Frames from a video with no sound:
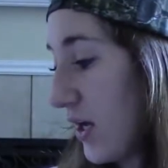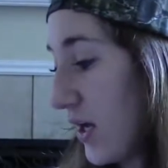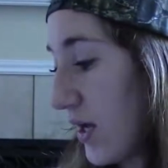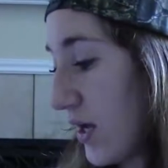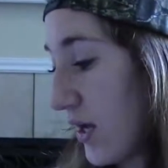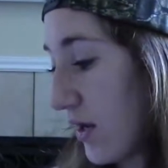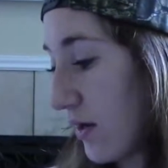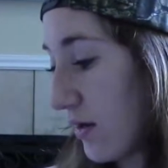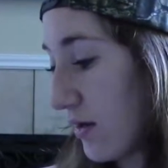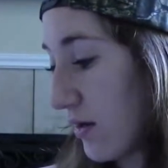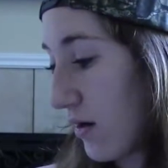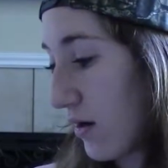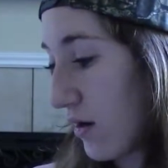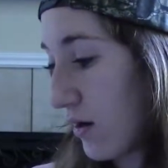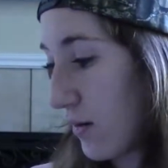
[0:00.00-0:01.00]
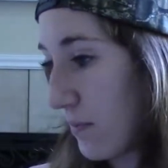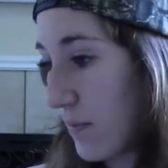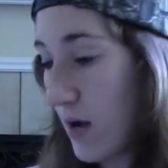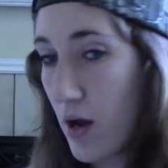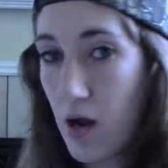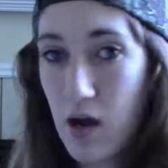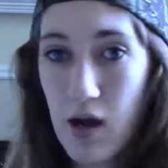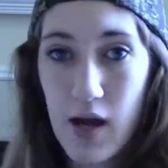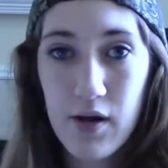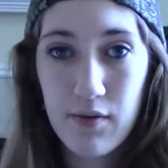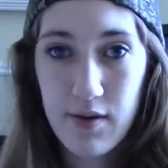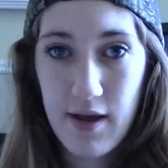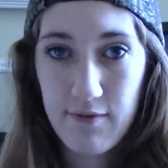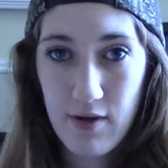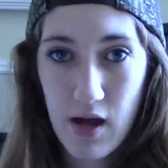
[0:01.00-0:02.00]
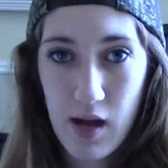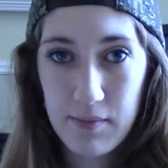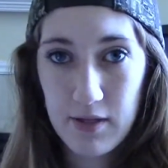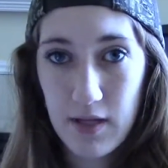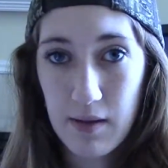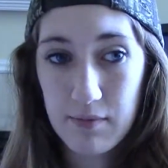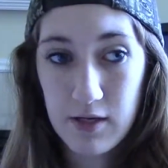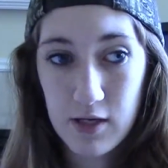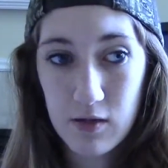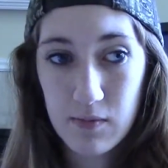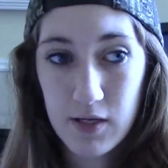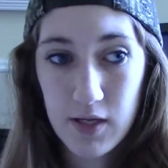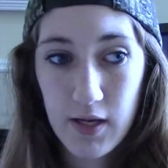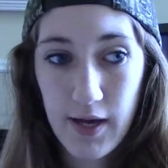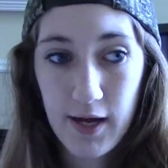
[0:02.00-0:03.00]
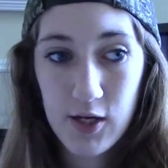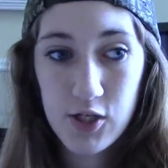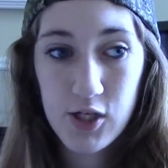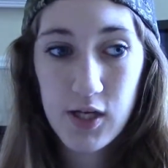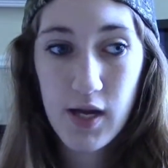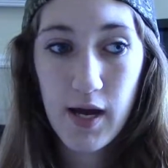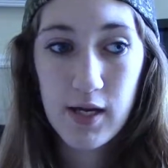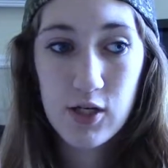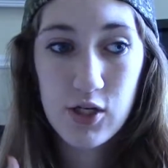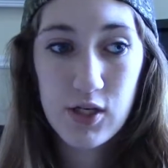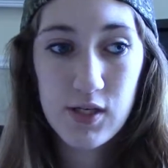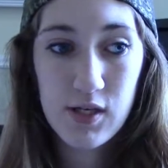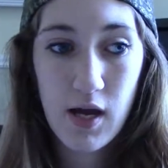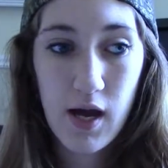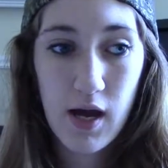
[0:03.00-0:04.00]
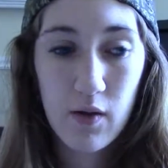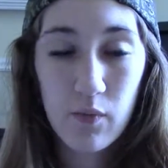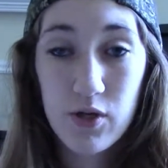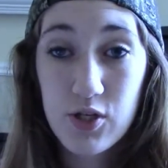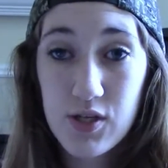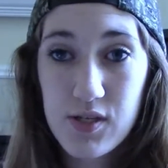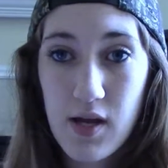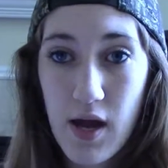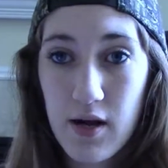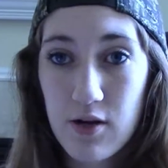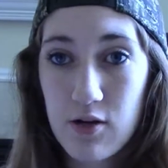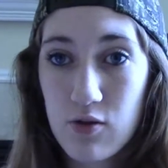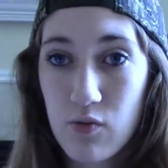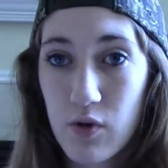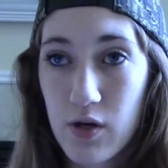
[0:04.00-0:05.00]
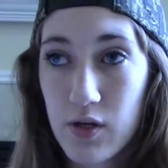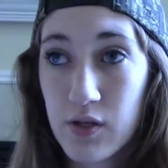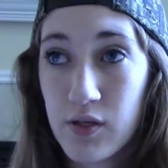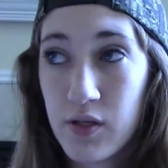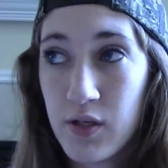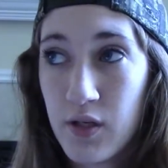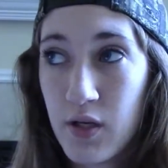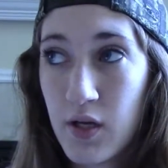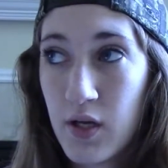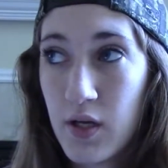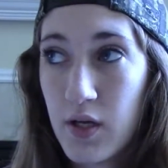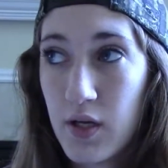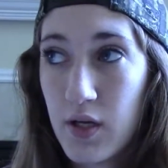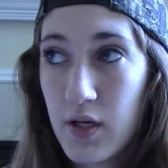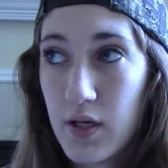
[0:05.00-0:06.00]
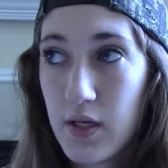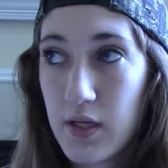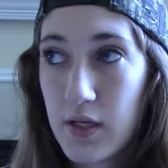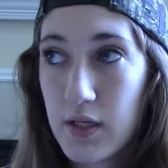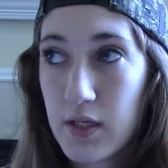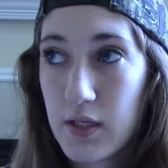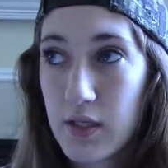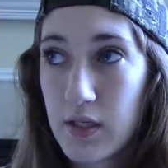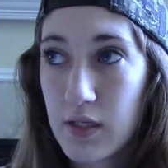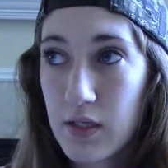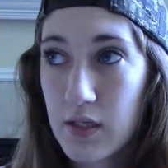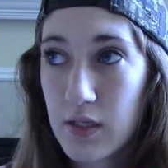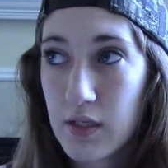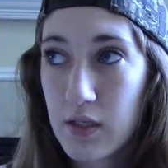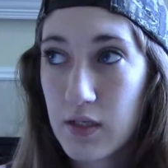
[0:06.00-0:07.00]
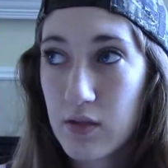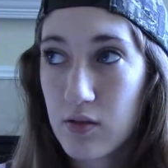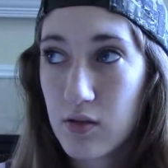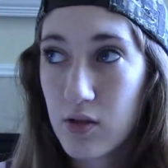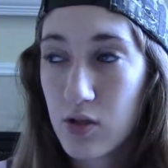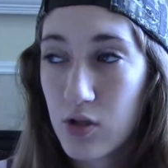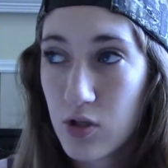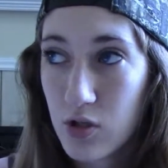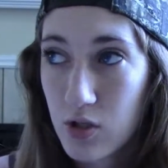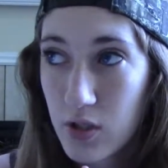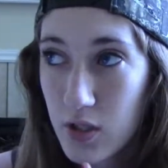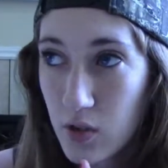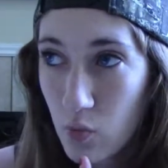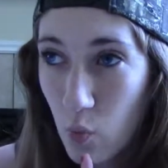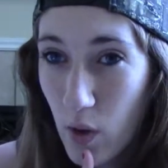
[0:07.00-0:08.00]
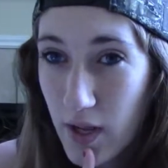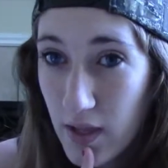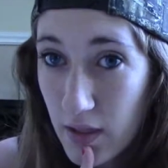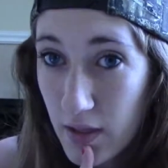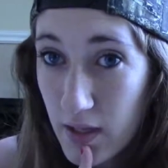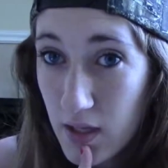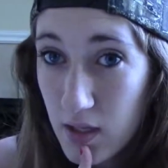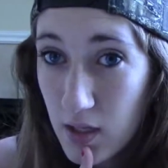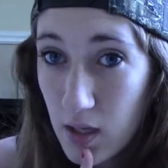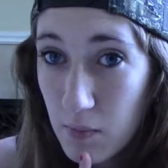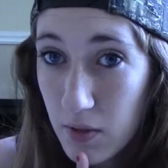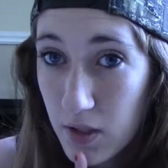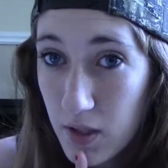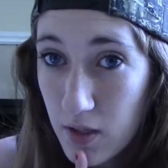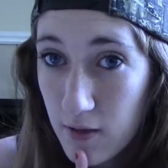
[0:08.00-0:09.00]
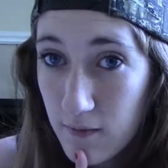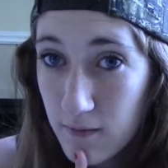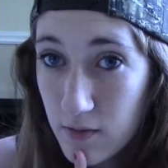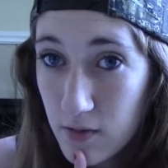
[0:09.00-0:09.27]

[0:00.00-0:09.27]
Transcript: and I don't have a Hobby Lobby near me. Actually, we just got a new one in White Lake, I believe.